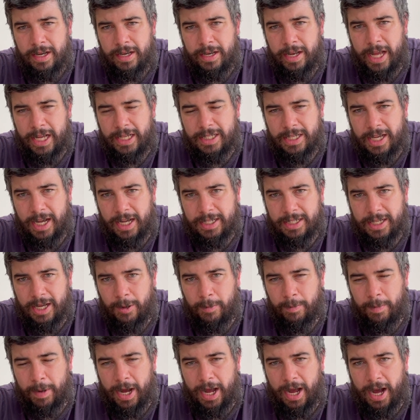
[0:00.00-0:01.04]
neck tags
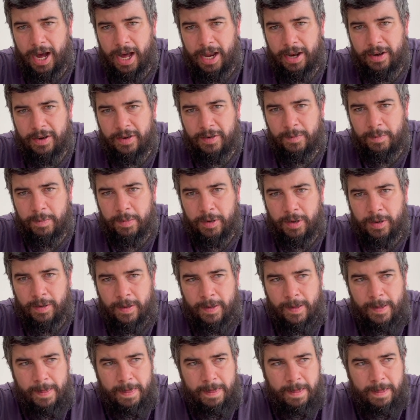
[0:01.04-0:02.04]
out by hand, but